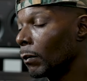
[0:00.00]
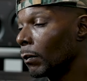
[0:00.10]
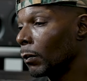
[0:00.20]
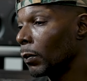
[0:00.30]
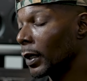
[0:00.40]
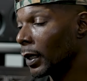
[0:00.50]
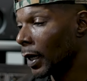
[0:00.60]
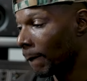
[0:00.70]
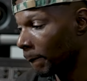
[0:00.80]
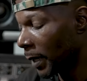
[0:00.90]
When
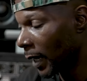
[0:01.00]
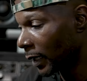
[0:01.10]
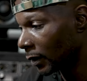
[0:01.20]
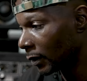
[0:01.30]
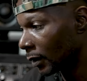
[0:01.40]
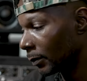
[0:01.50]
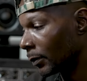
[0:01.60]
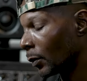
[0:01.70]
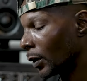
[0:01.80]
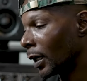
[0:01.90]
I'm backing up
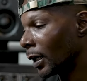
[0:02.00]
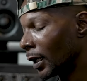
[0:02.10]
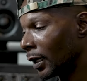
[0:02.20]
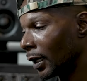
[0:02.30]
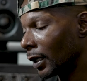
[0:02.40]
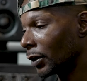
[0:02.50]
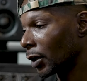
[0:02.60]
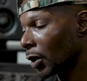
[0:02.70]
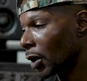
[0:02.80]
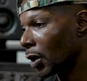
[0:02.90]
and I let the
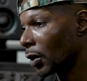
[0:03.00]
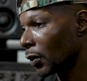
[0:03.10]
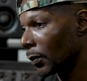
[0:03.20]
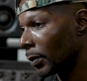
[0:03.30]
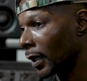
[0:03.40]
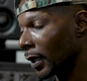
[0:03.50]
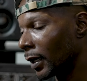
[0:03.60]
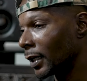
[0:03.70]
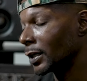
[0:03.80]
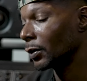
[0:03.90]
car go by,
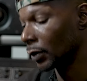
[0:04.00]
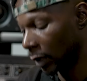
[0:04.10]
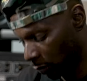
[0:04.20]
I still got